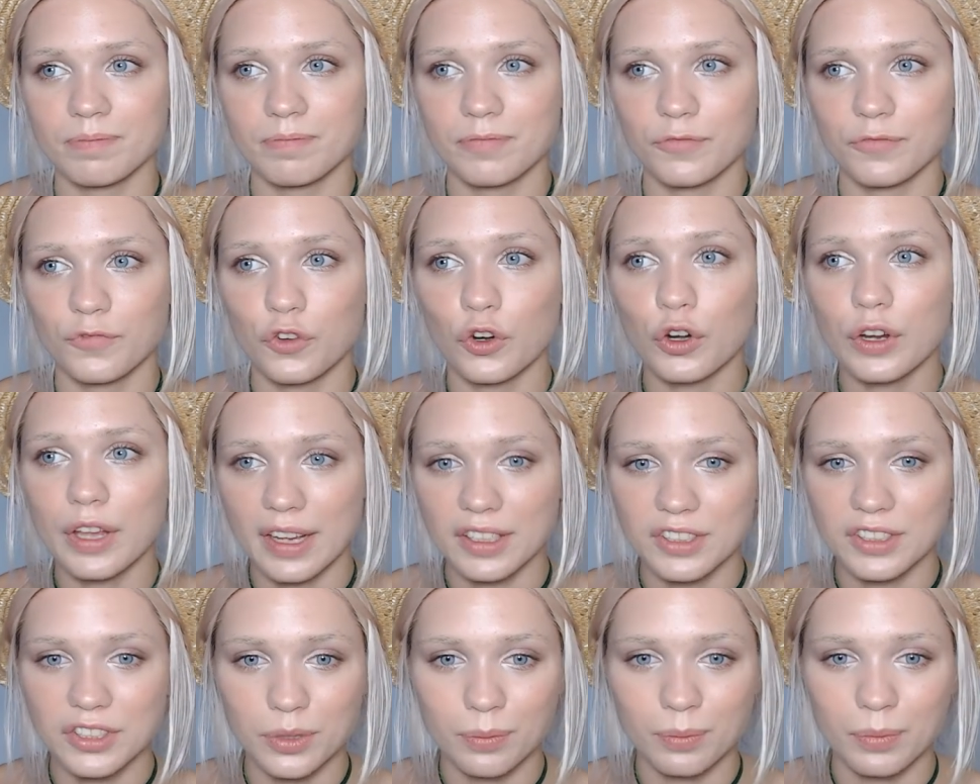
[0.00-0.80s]

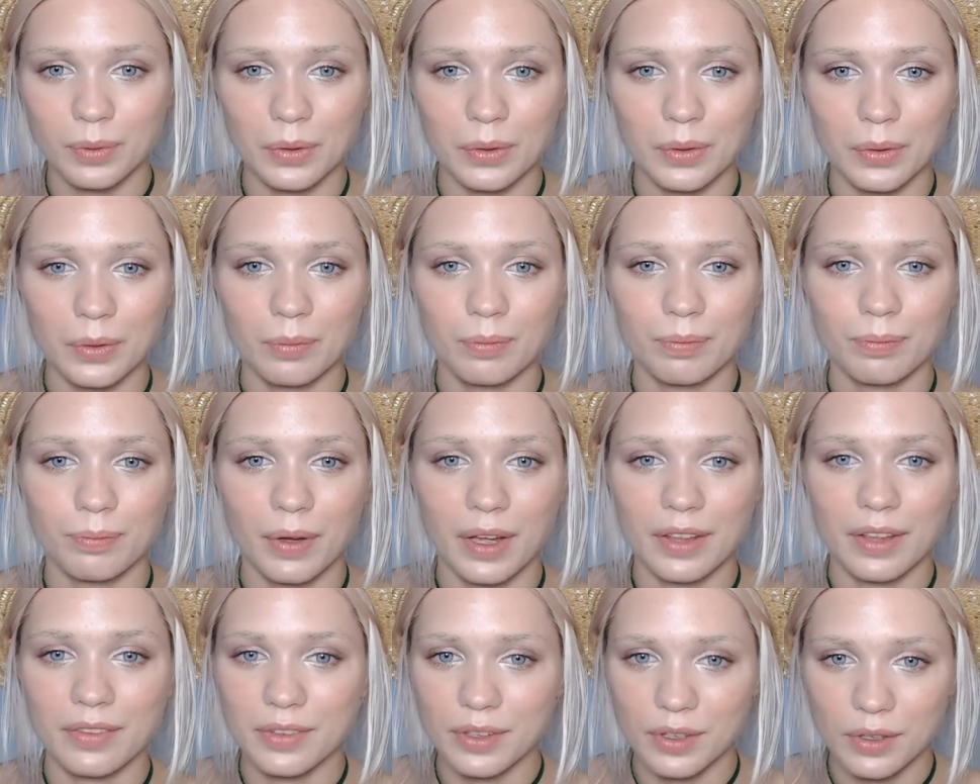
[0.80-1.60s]
forgettable
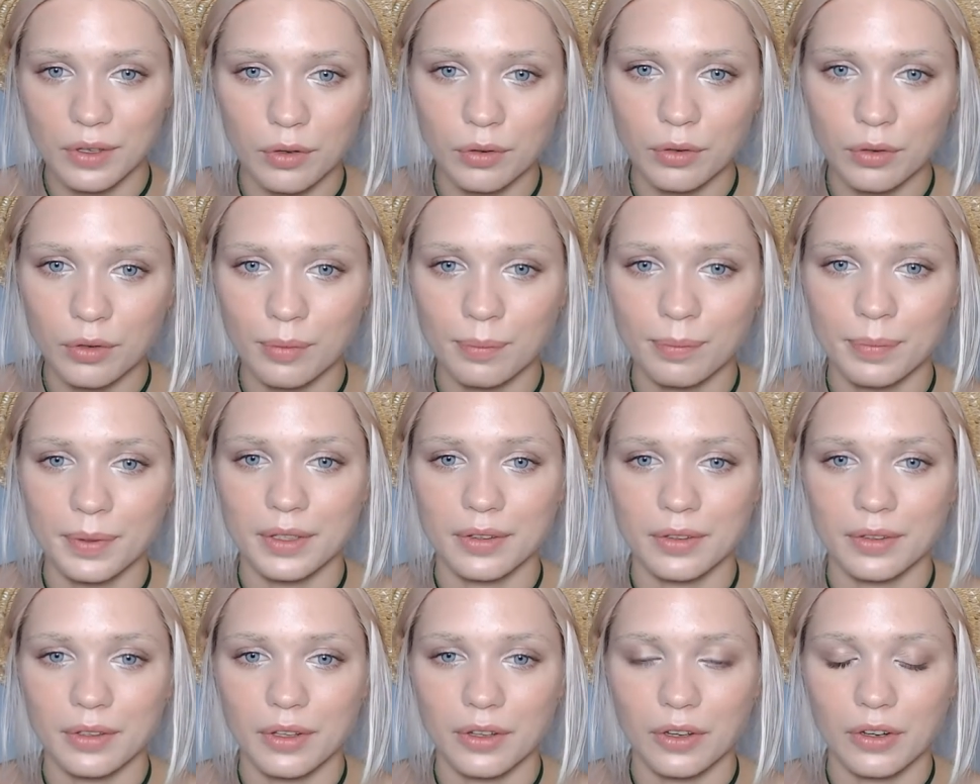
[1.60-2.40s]
by the
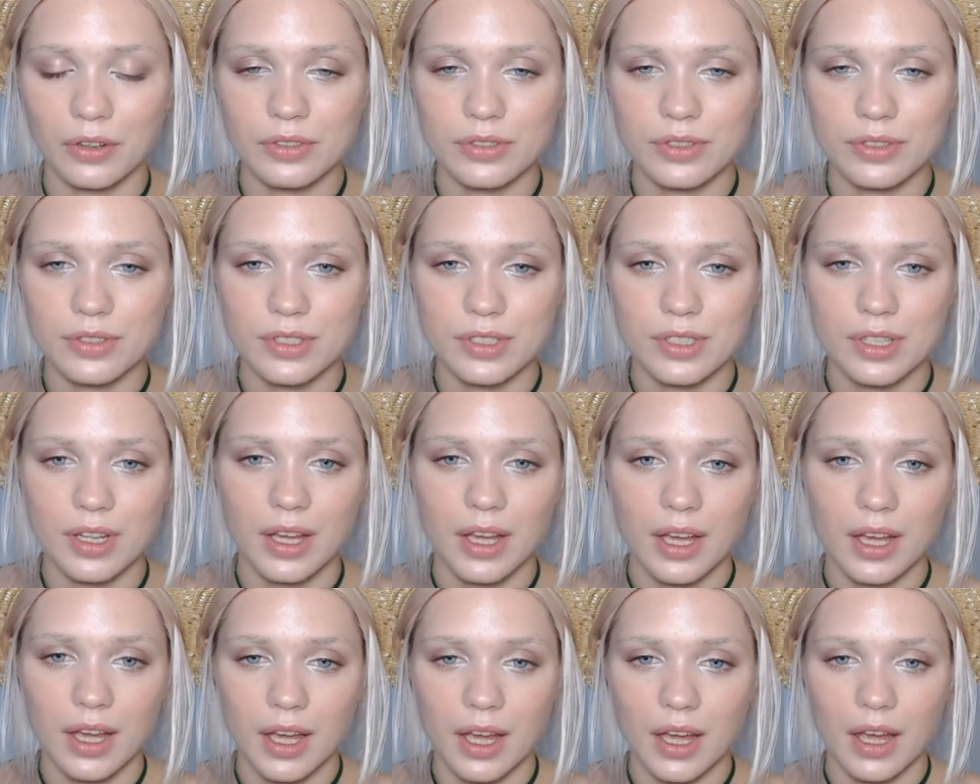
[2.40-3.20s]
European girls,
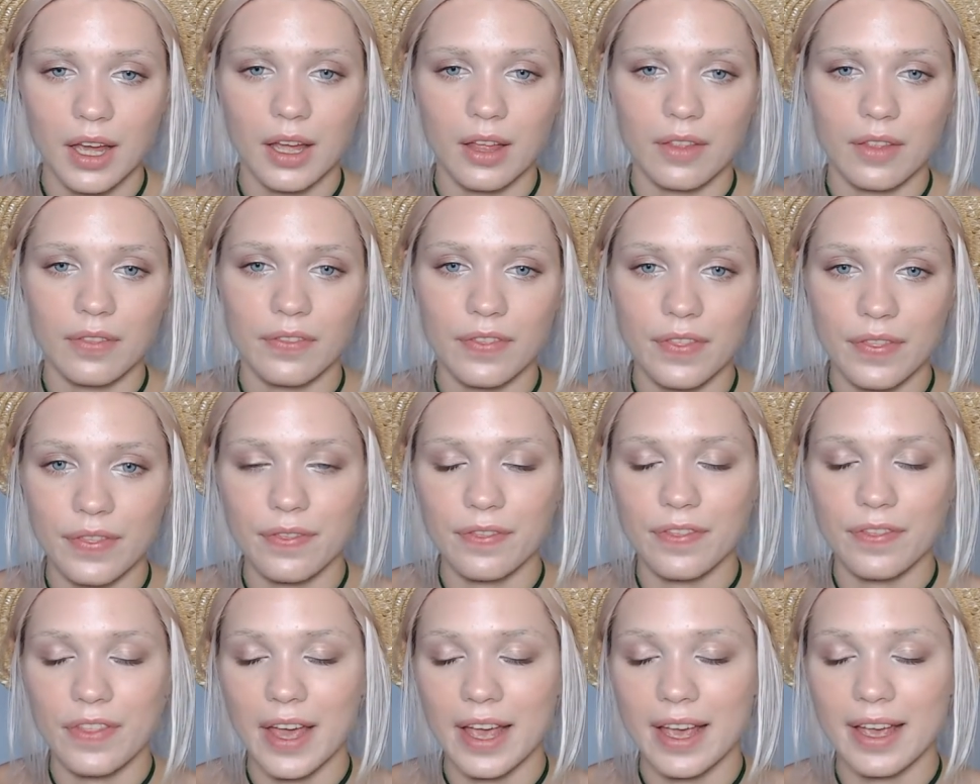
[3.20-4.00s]

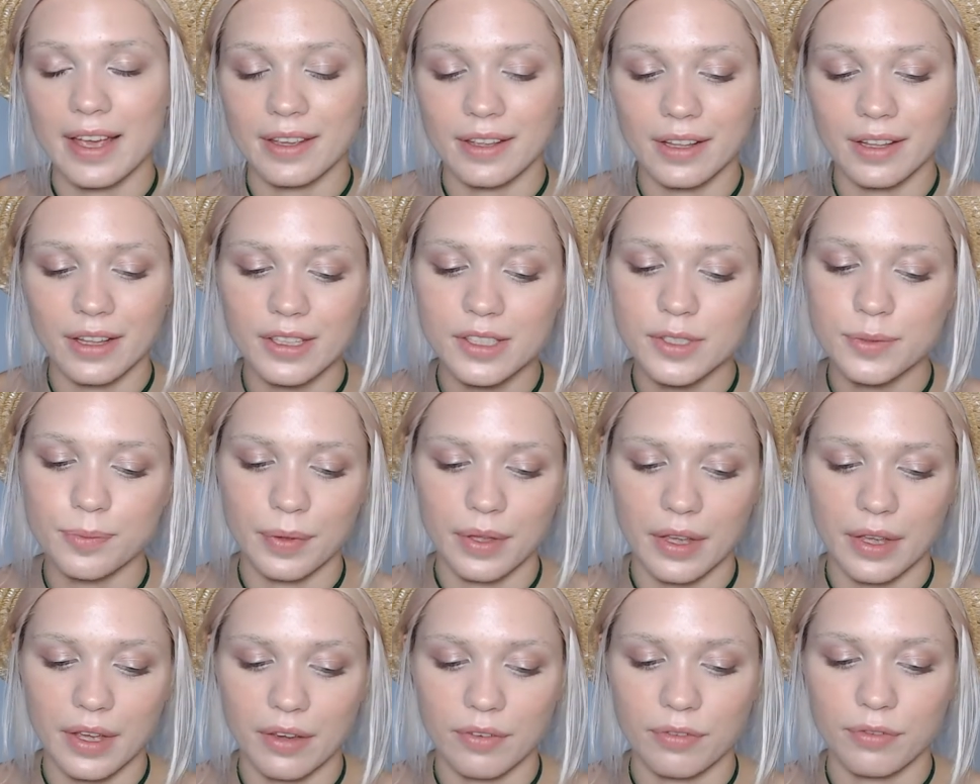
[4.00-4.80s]
there is
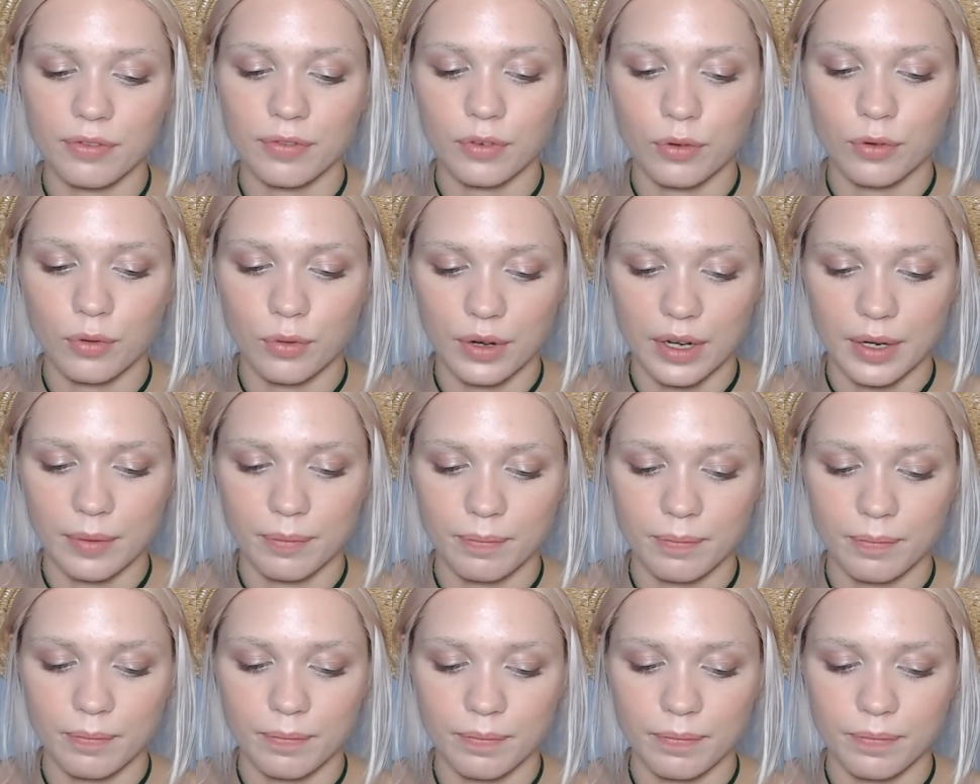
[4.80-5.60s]
PF cream.